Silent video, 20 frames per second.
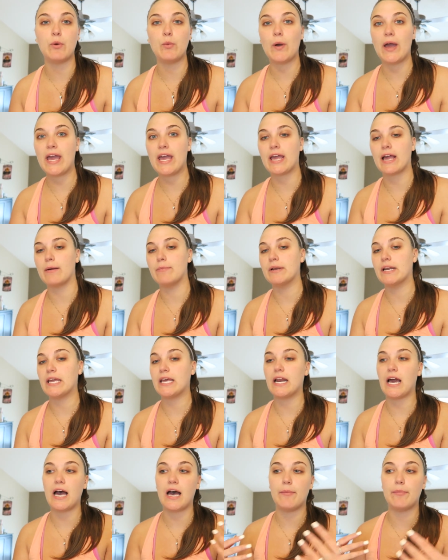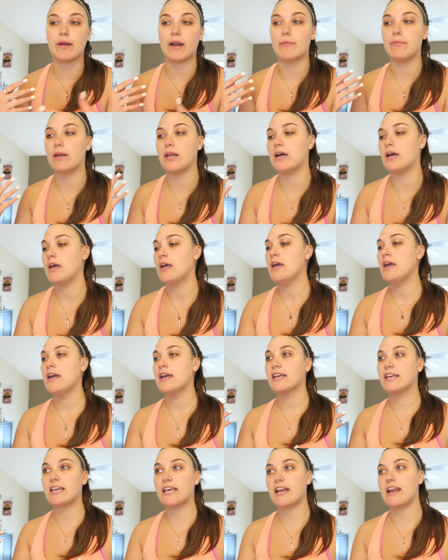I'm awake. I'm gonna get up and I'm gonna
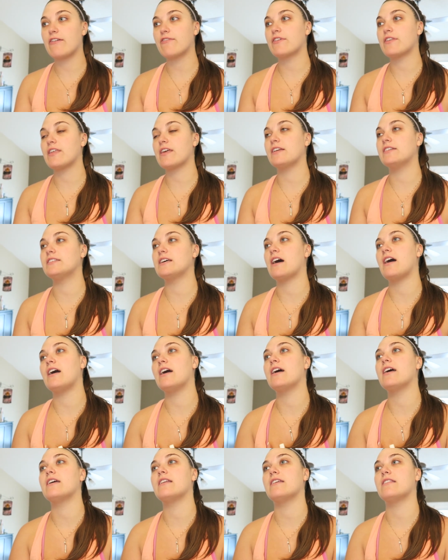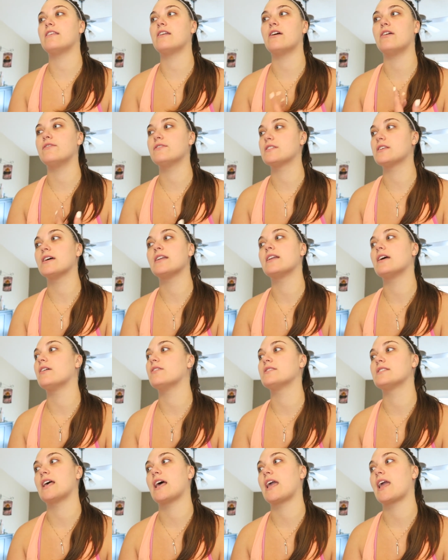get everything done. And then all of a sudden
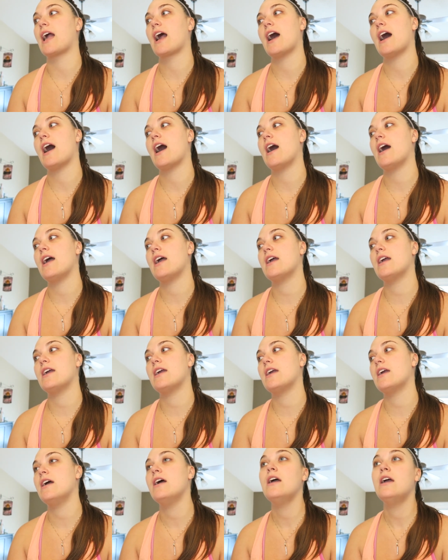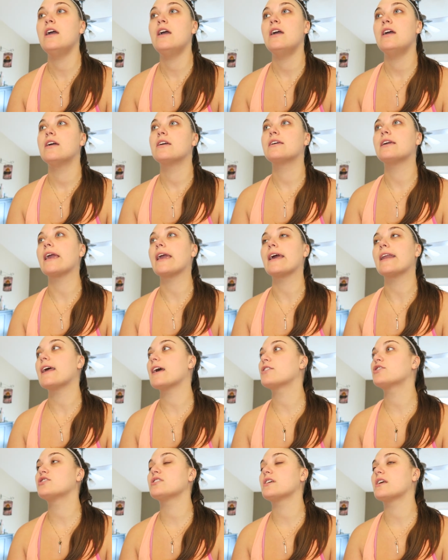I was like, I can't
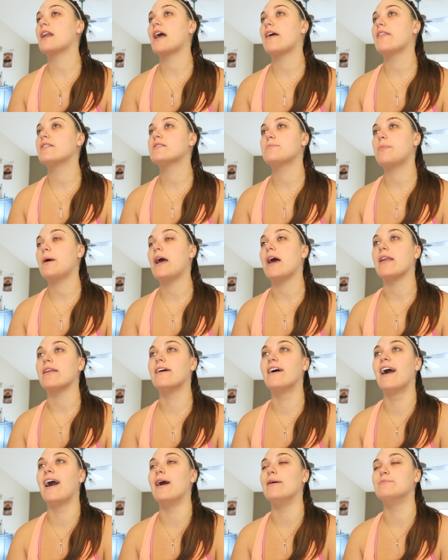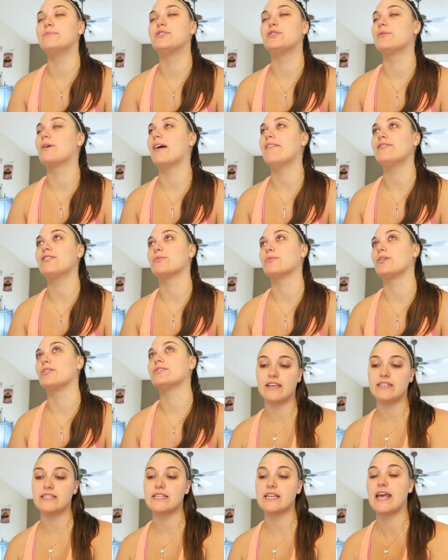actually get out of this bed. I'm too comfortable.
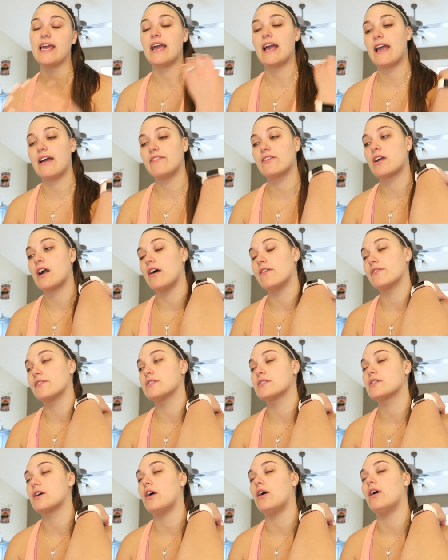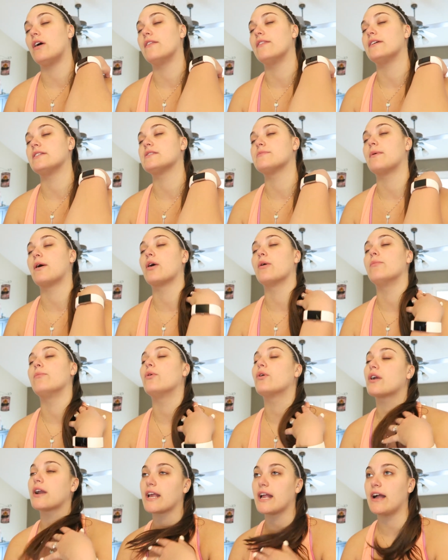And then today I have a conference call, and then tomorrow
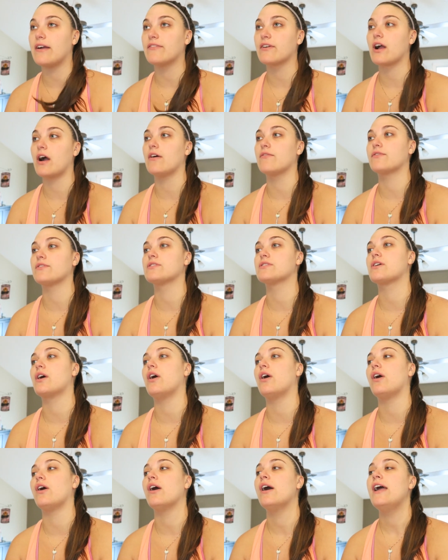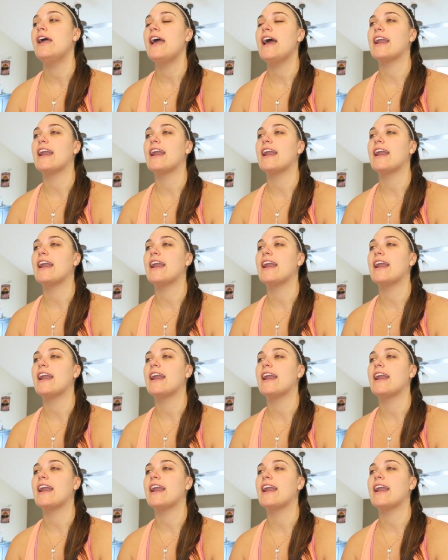morning I have a conference call.